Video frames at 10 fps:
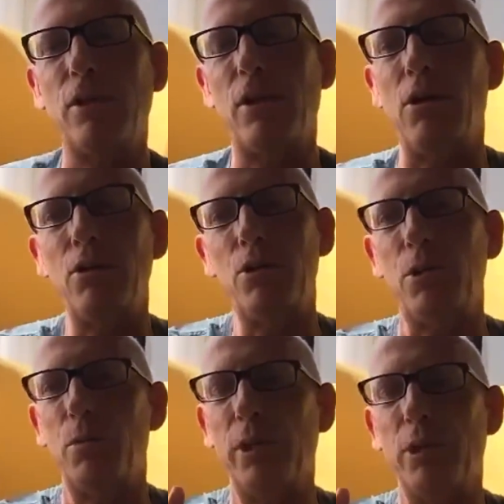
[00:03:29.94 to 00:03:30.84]
the
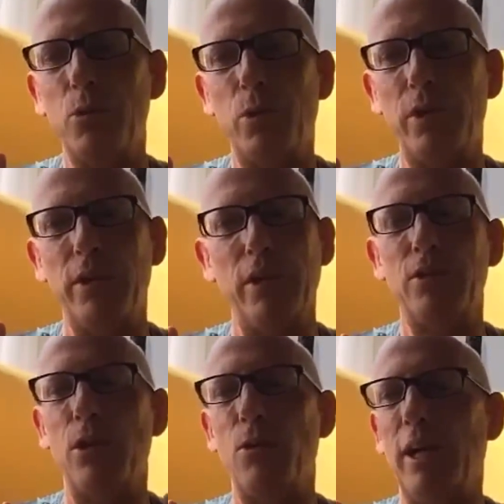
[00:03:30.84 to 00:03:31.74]
culture brings with it
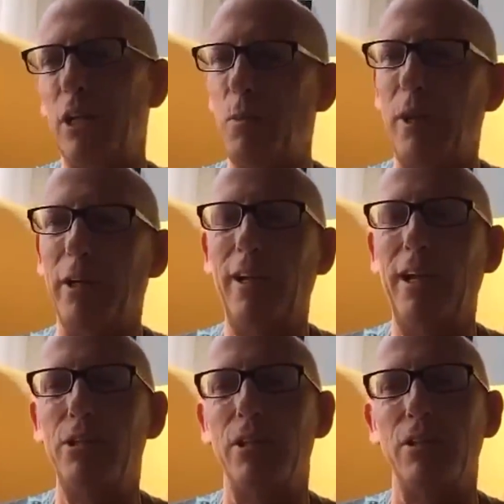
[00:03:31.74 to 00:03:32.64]
its own
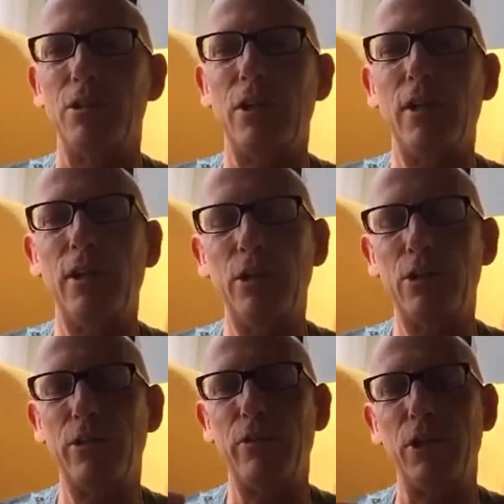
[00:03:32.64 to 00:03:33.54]
expectations.
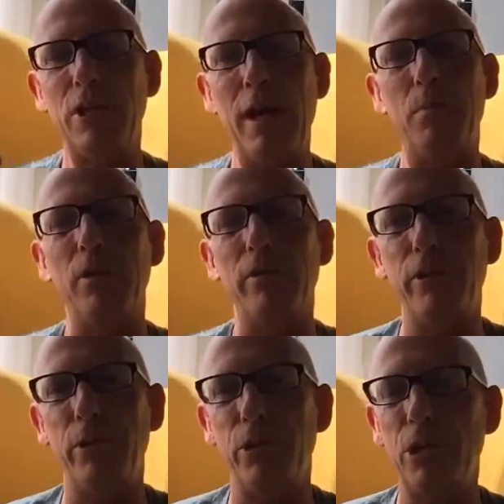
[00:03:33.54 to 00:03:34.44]
So for example,
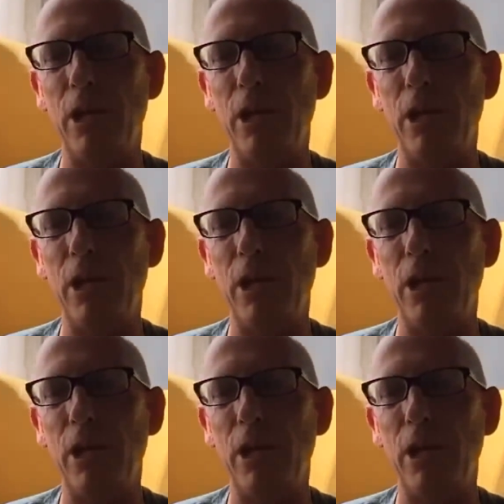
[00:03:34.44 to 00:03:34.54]
if you're in